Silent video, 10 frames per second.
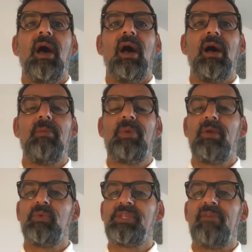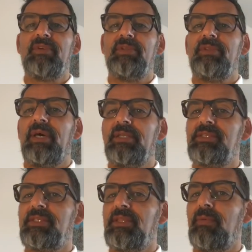but it was evident
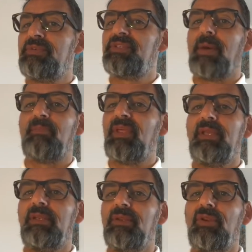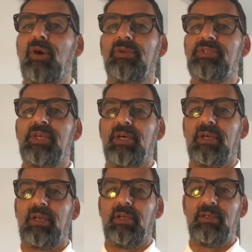that there was something not
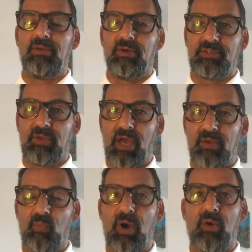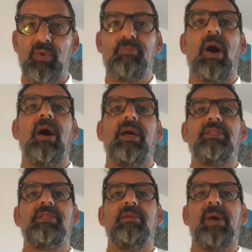going well with
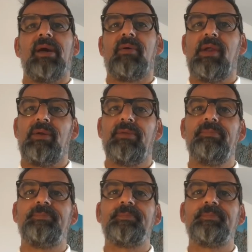Payet in the background.